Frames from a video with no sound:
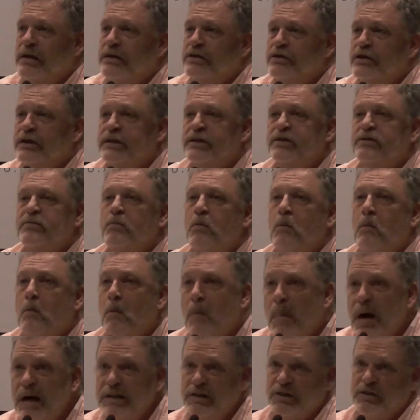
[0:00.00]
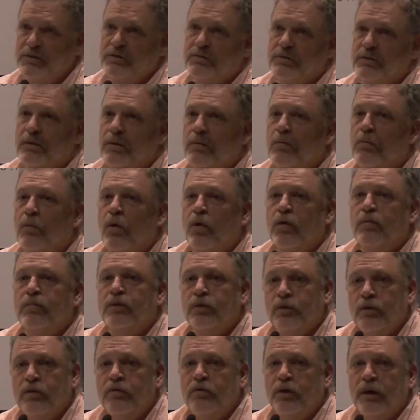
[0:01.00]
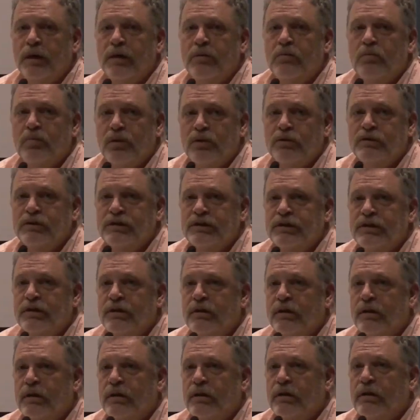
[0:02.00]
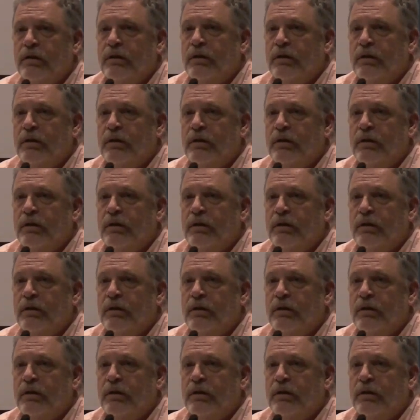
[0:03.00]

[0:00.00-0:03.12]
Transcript: She's much more beautiful in person